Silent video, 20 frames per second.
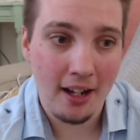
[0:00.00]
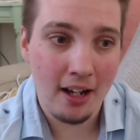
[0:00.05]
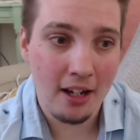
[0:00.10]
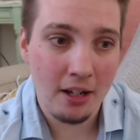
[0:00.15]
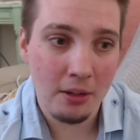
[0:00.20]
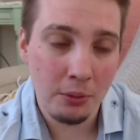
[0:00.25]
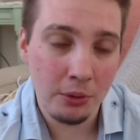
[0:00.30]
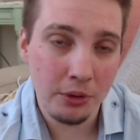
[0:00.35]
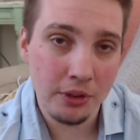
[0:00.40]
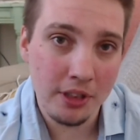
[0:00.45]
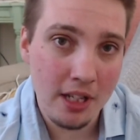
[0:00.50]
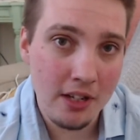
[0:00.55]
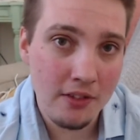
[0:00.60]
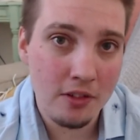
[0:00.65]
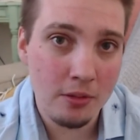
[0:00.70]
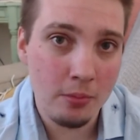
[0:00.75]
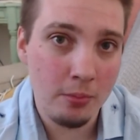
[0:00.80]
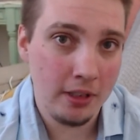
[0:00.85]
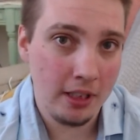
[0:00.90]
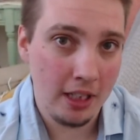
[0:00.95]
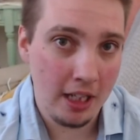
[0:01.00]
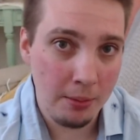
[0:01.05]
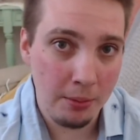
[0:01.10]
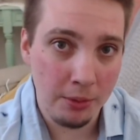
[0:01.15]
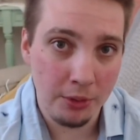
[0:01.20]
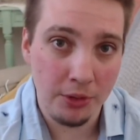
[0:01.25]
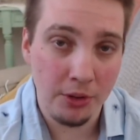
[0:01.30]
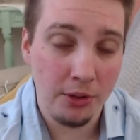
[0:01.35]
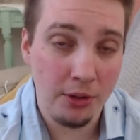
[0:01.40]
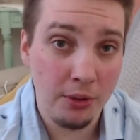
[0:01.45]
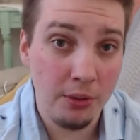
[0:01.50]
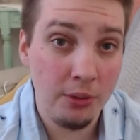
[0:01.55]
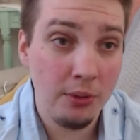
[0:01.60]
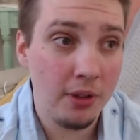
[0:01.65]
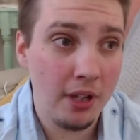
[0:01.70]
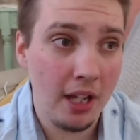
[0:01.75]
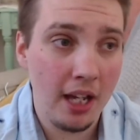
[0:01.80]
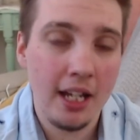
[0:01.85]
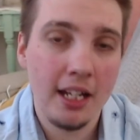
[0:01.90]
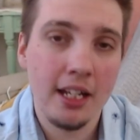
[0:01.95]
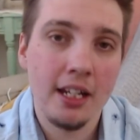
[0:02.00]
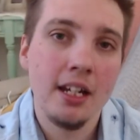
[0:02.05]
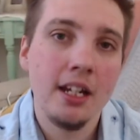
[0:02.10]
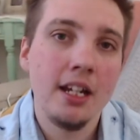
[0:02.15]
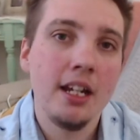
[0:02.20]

I will never be able to do that.